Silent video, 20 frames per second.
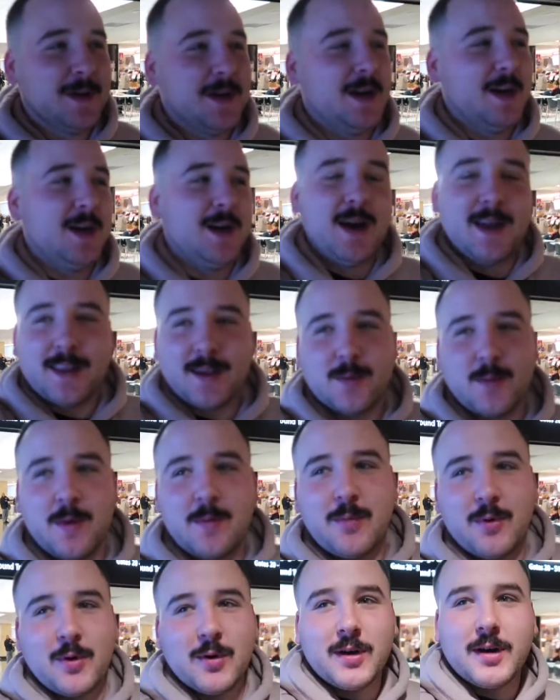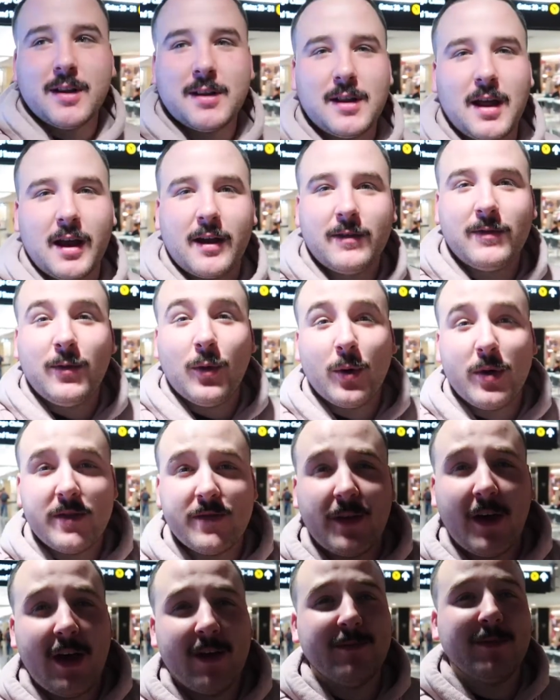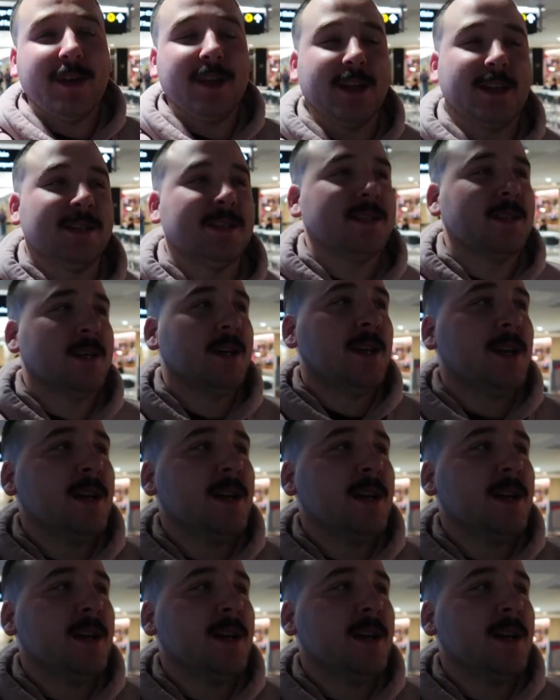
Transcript: Uh, I think we board in like 45 minutes